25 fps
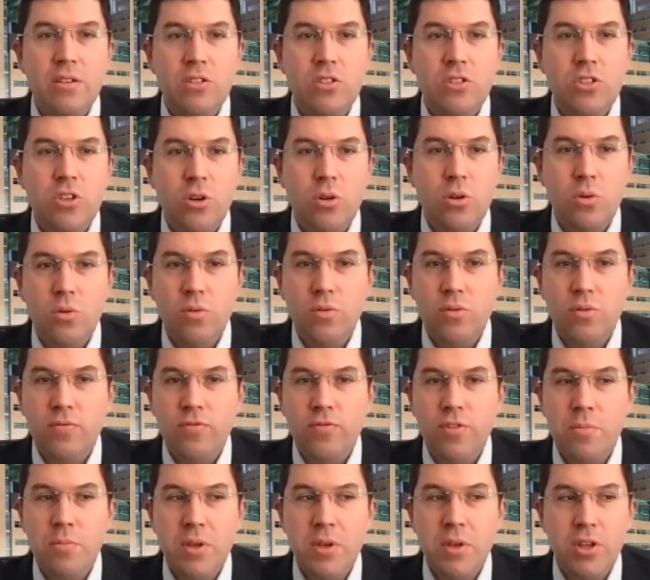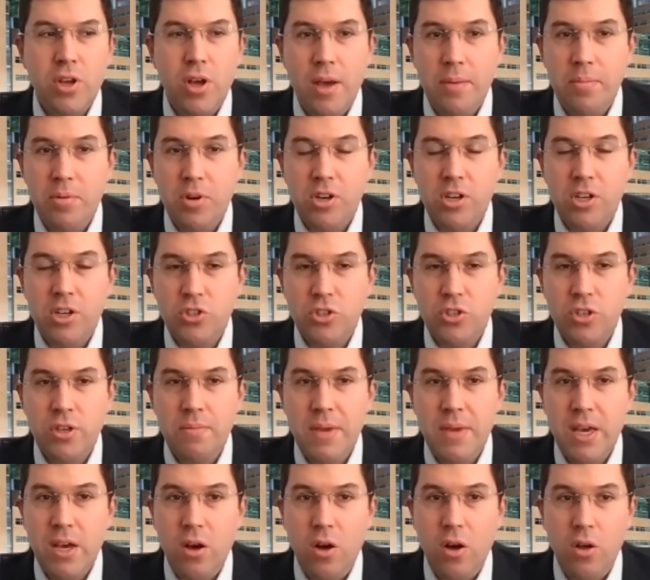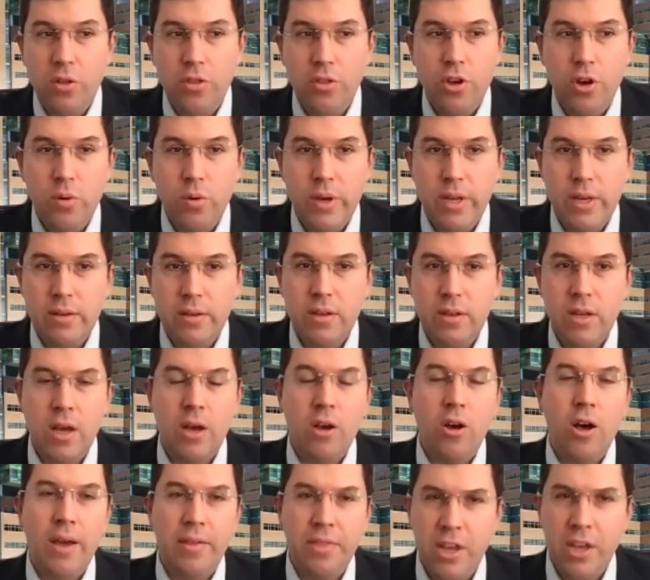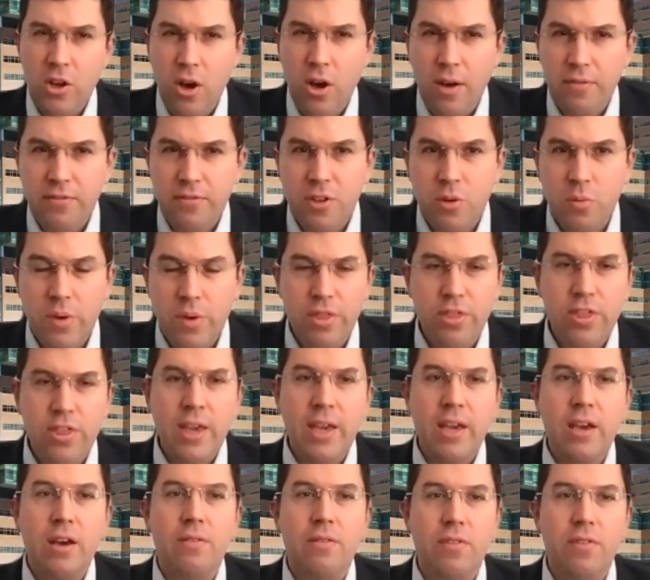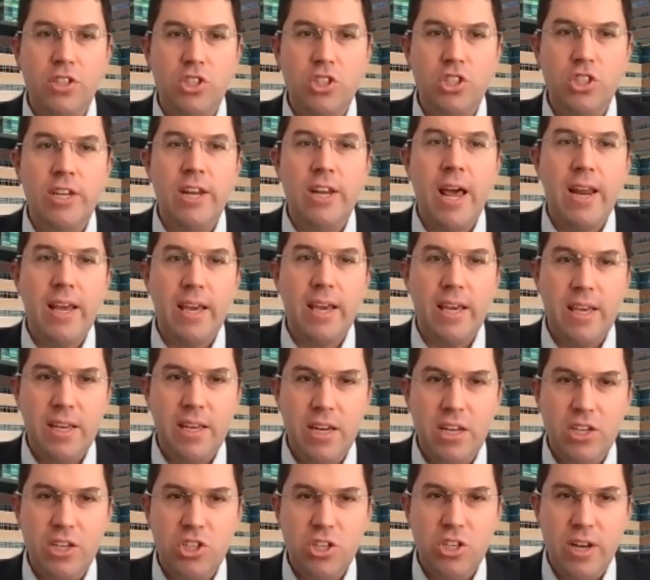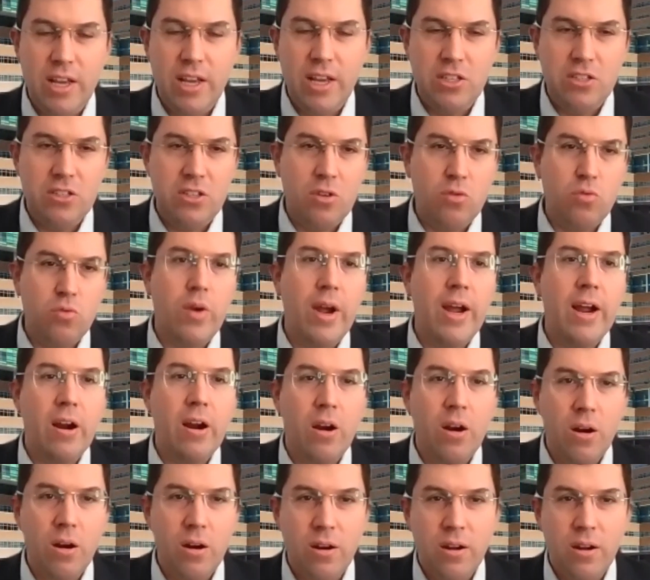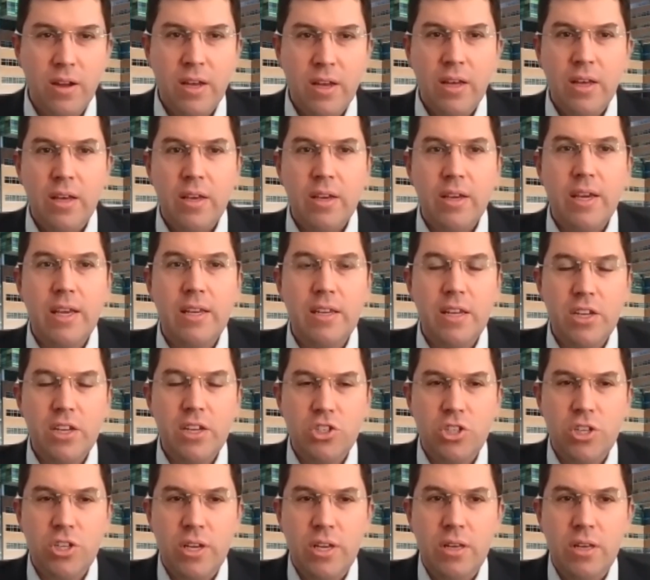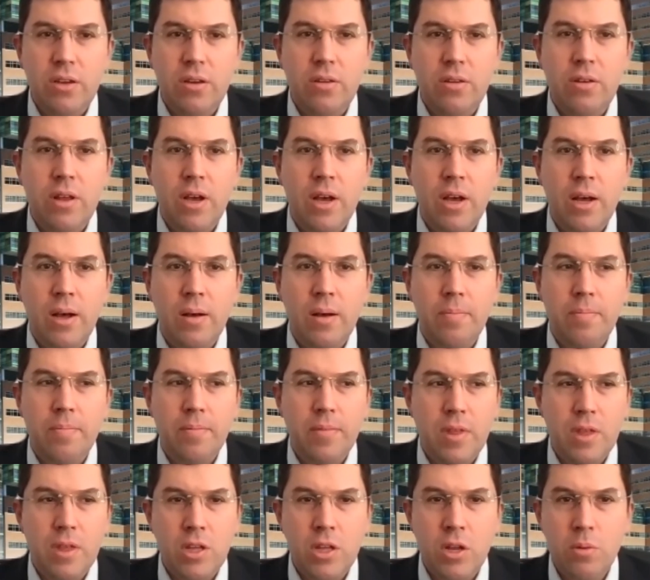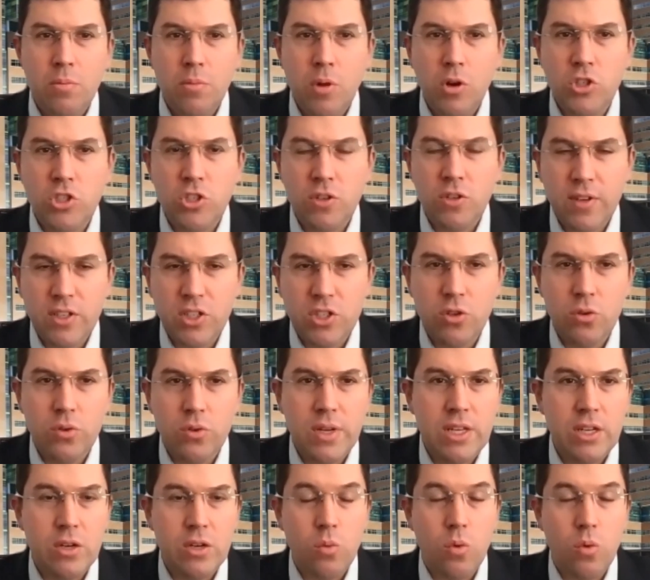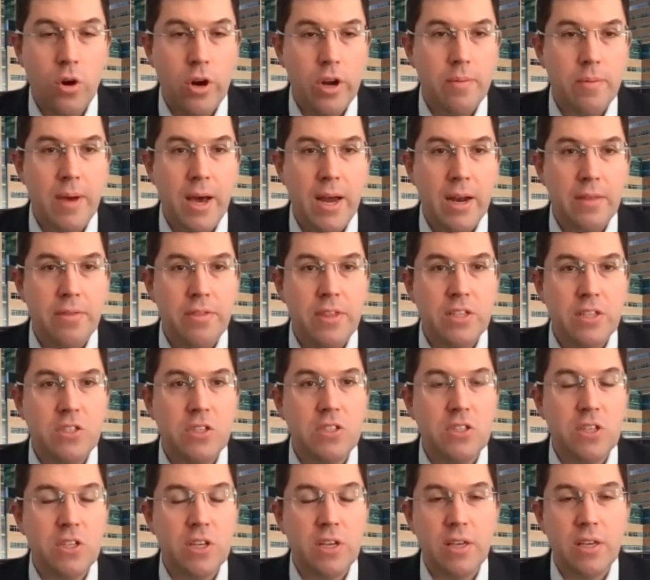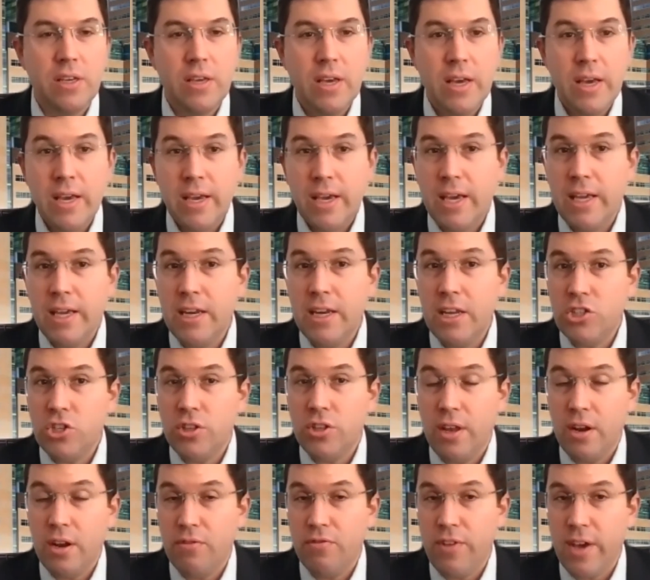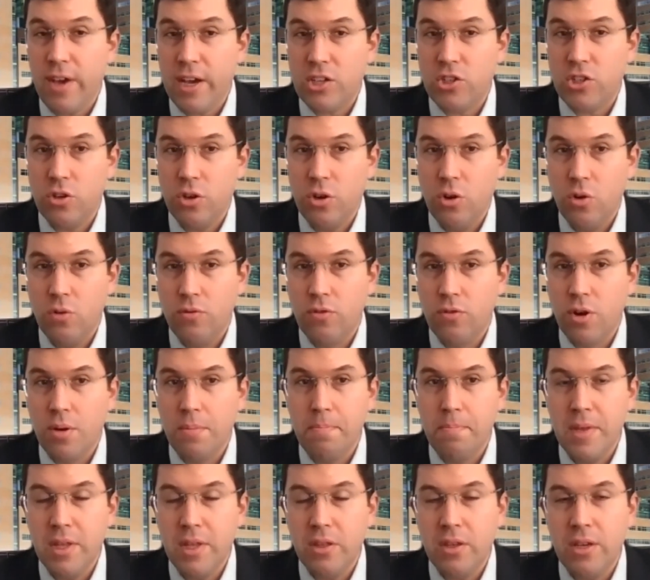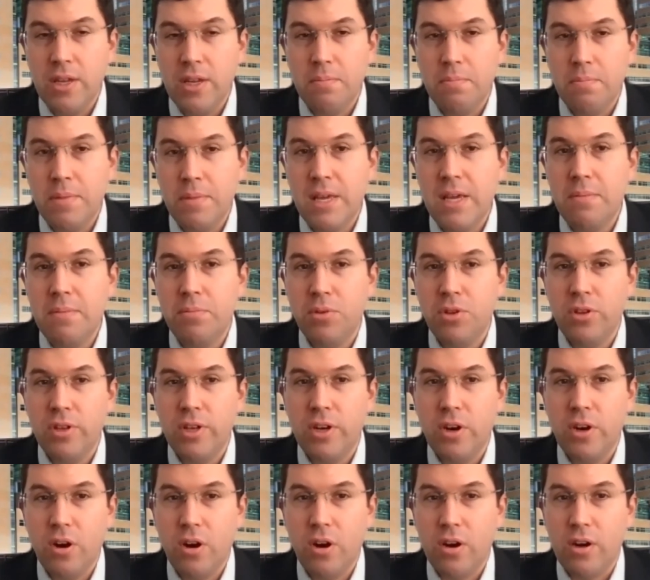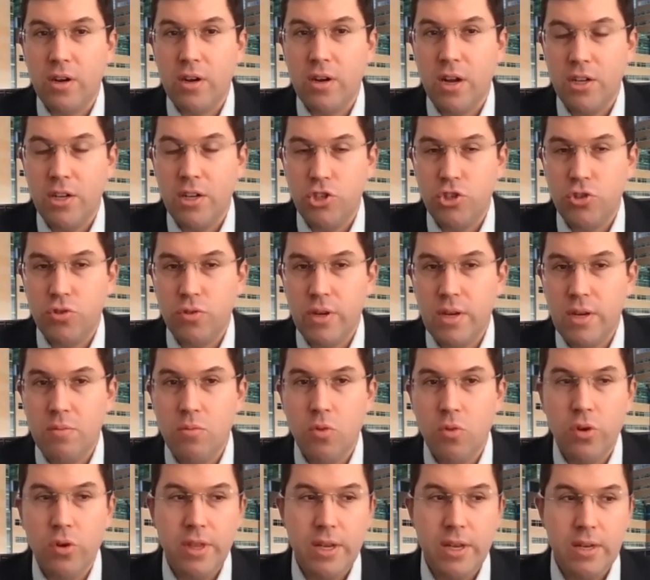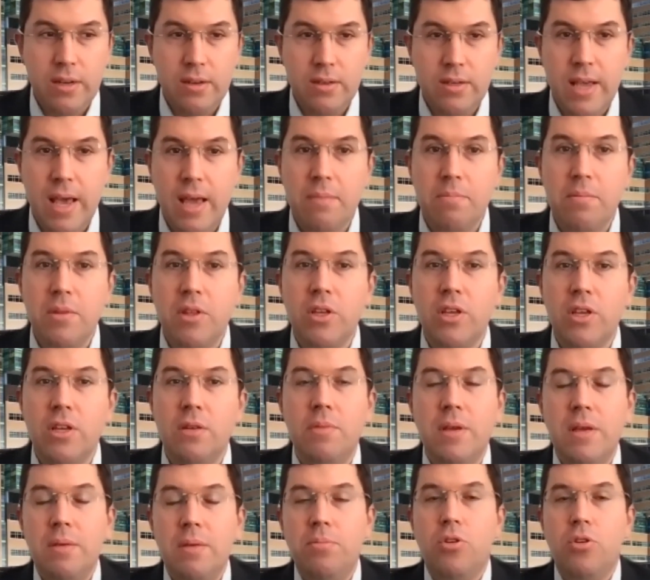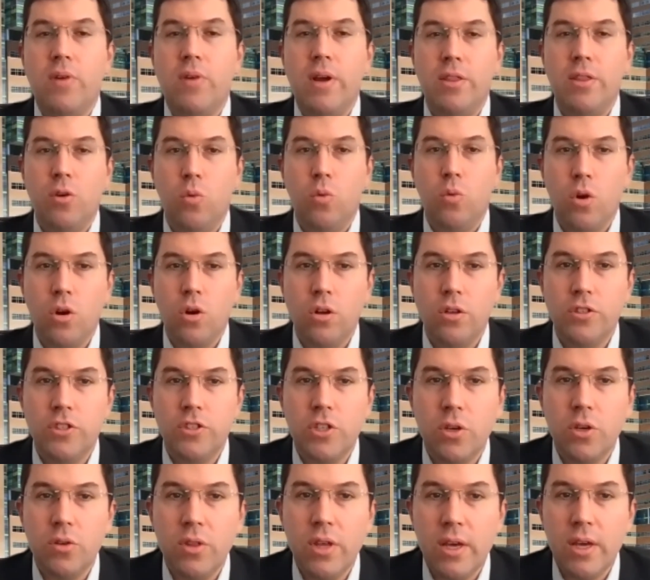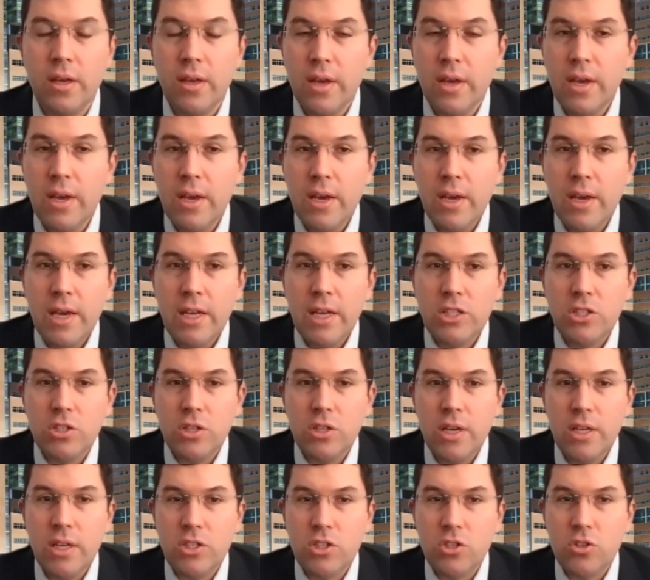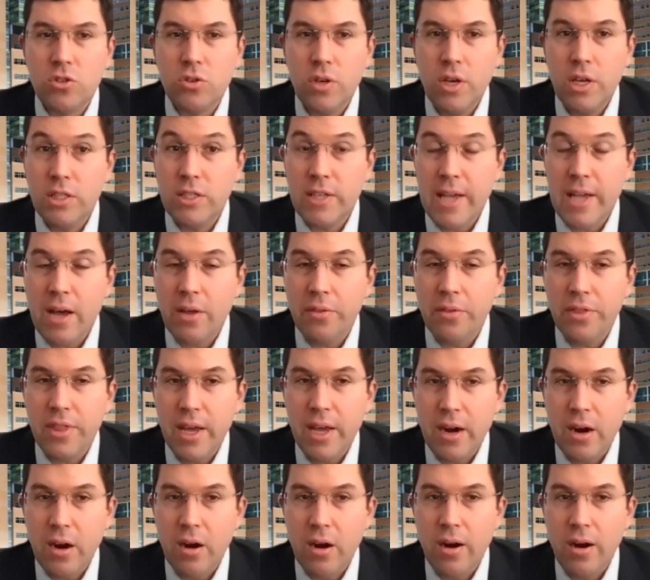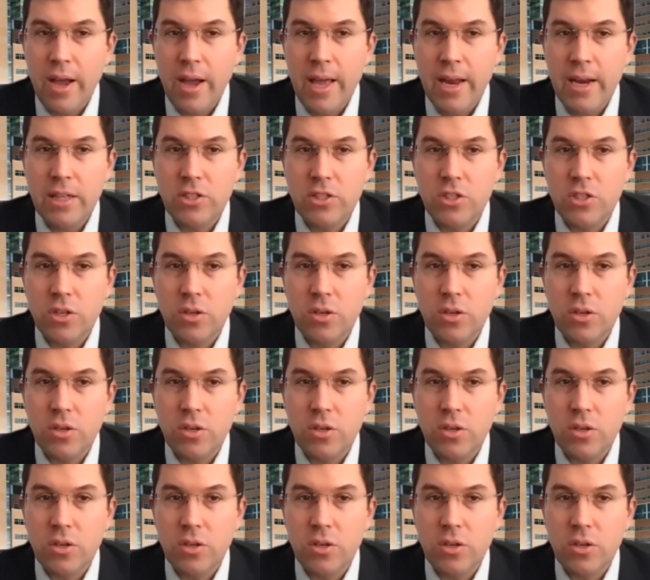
So familial hypercholesterolemia, although I think often we think of a genetic condition as a rare condition, most of us don't need to worry about it. This is a condition that affects over 1 million people in our country, more than 10 million people around the world. So that it's out there, and